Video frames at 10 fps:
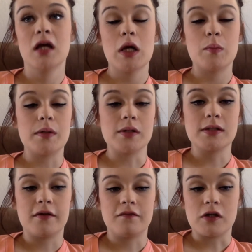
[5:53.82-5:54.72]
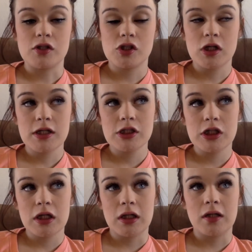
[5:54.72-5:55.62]
built up
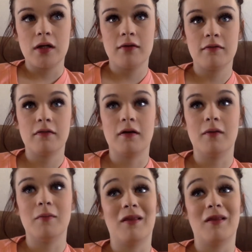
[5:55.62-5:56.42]
frustration from